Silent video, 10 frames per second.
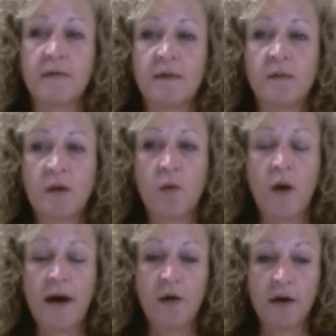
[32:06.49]
The
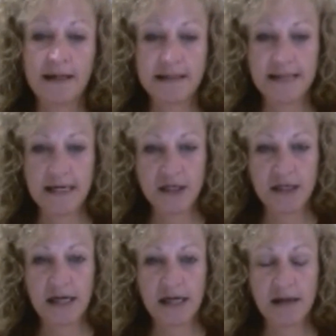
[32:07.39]
one organization
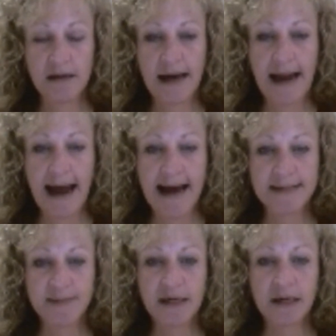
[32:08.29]
that
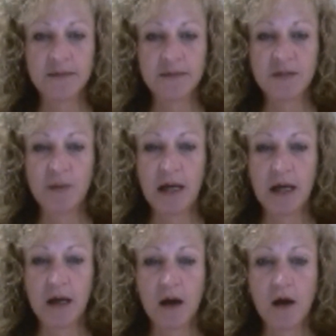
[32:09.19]
asked me to come
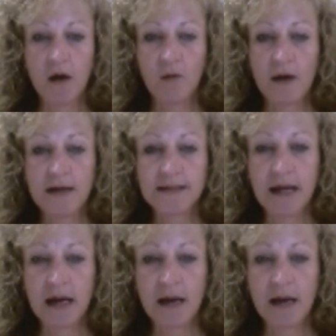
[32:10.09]
speak was,